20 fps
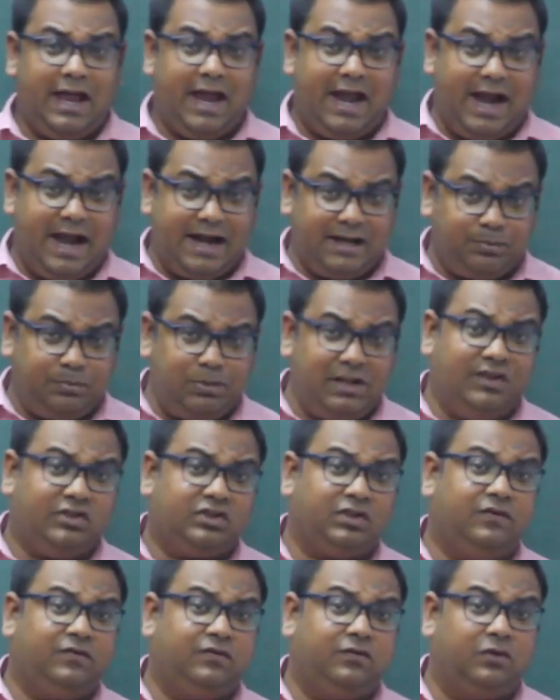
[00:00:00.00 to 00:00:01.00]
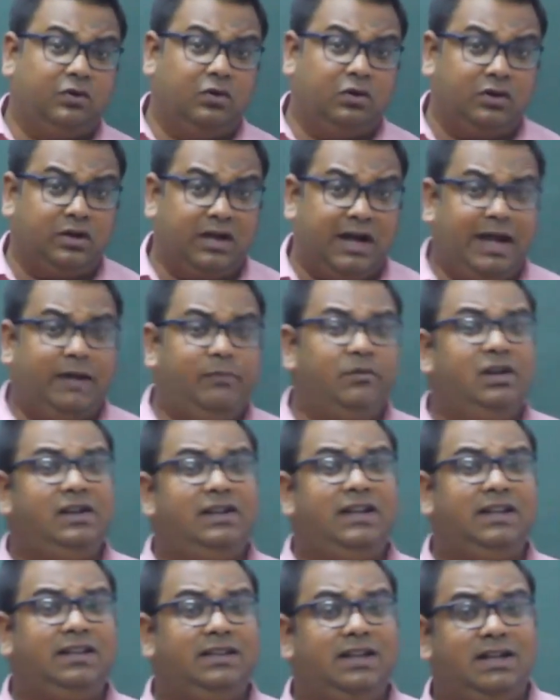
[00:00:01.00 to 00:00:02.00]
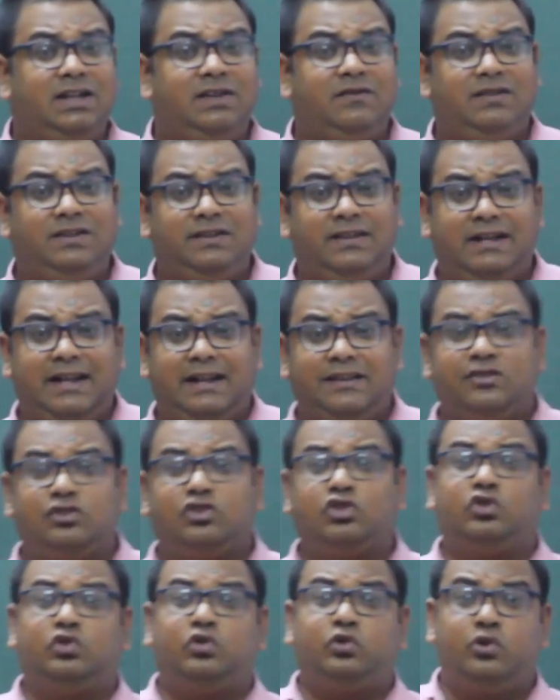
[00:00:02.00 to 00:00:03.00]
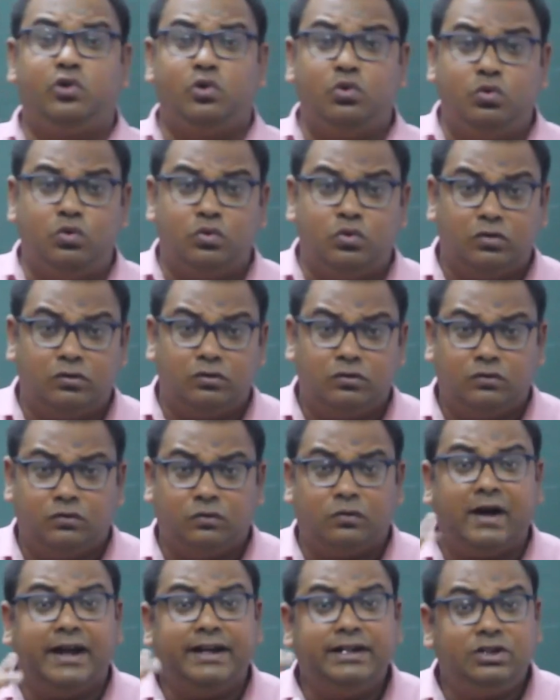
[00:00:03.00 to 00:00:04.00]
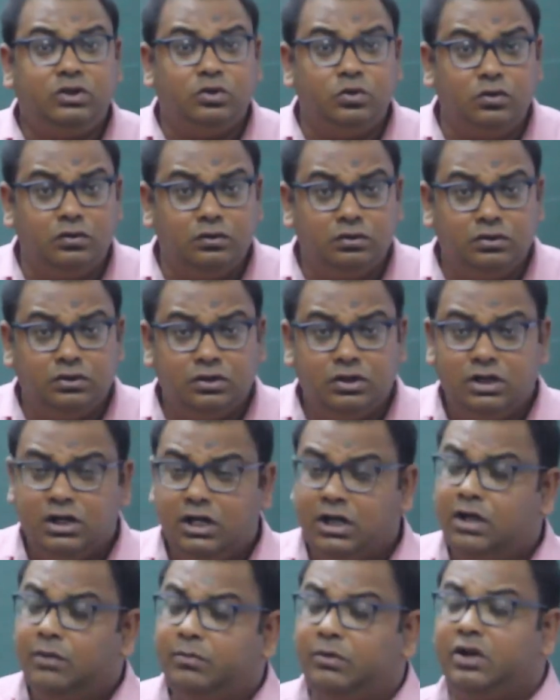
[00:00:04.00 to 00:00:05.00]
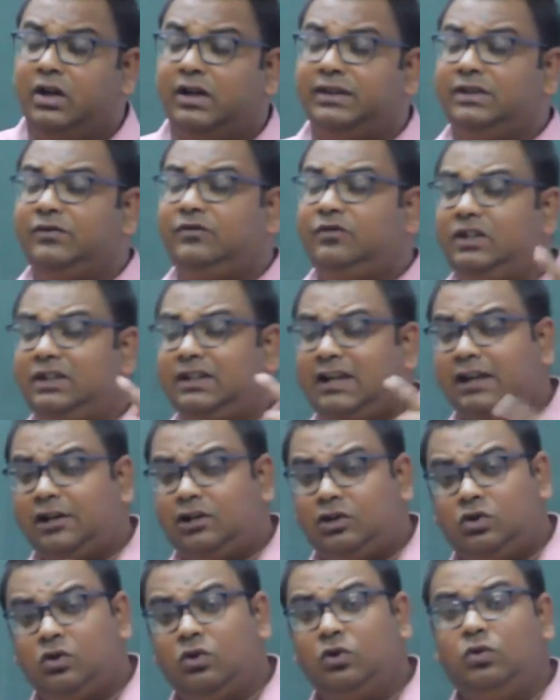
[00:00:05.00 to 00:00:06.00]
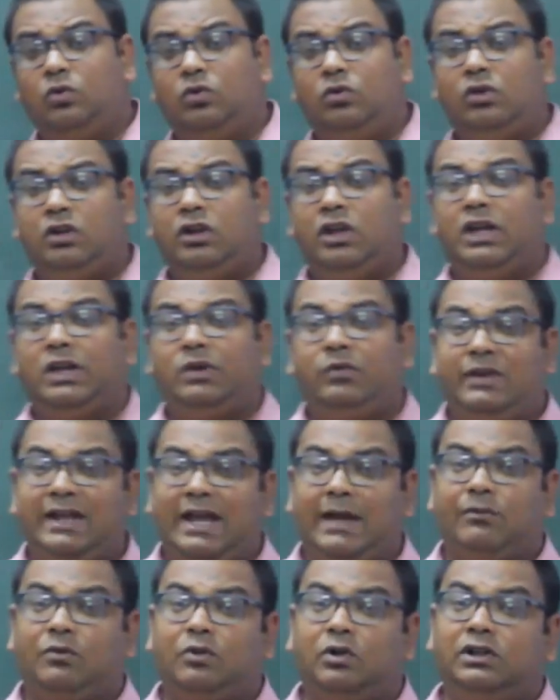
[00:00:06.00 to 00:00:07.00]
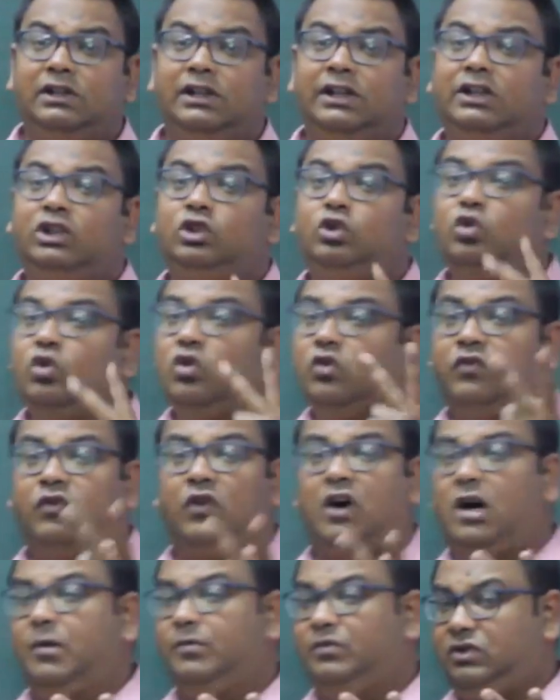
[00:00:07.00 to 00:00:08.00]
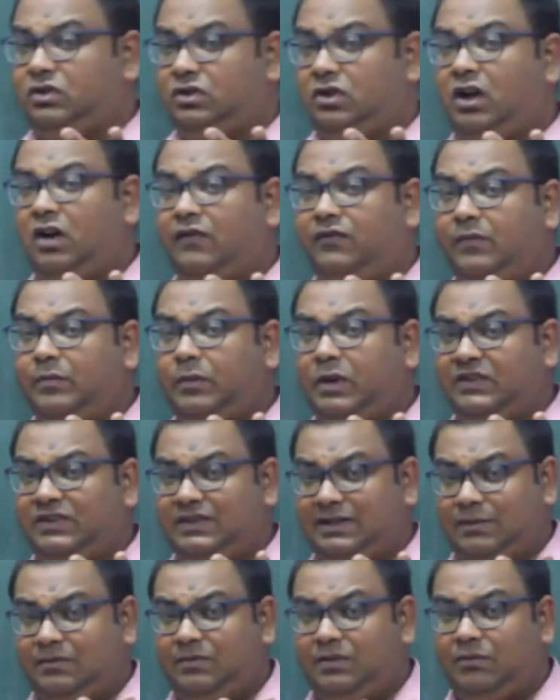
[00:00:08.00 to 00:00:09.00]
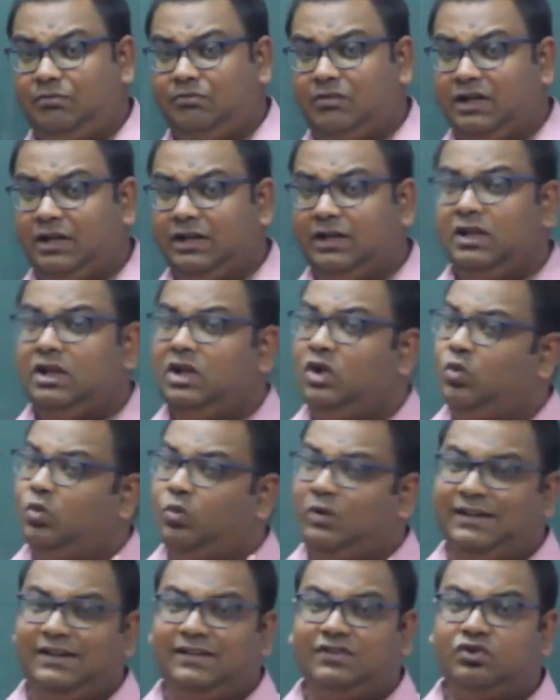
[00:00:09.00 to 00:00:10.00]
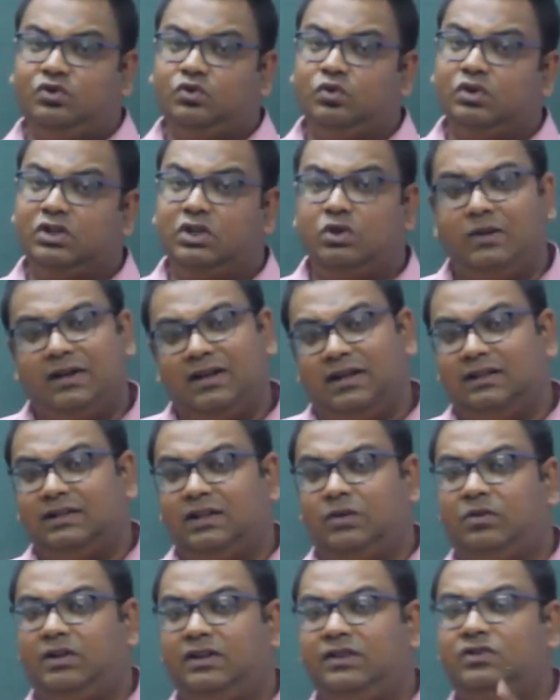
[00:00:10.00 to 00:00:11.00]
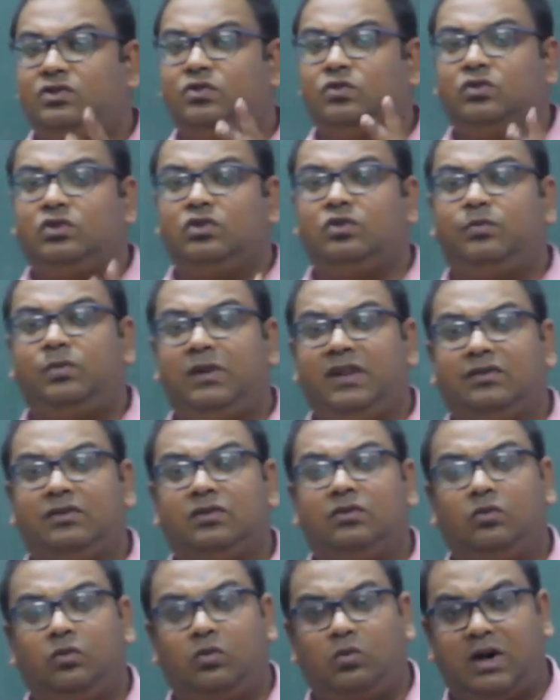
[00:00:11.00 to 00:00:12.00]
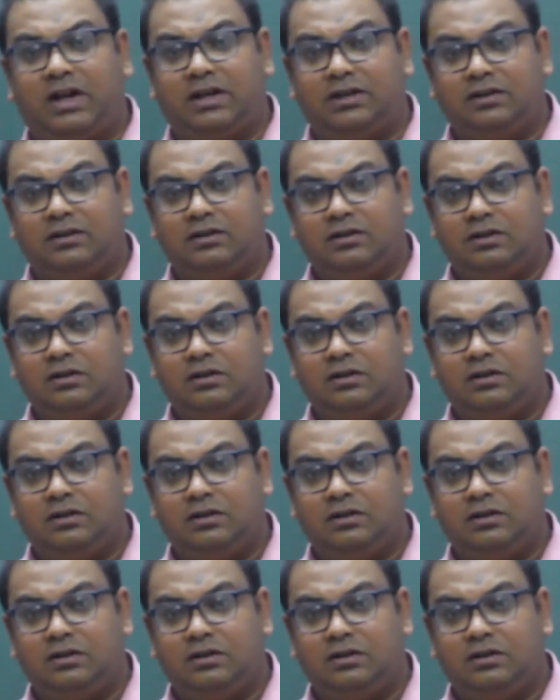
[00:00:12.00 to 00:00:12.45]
at place of 4, I will take the divisor as 2. Why 2? Because if we take 2, we have only 2 forms of a positive number. One is 2q and other one is 2q plus 1.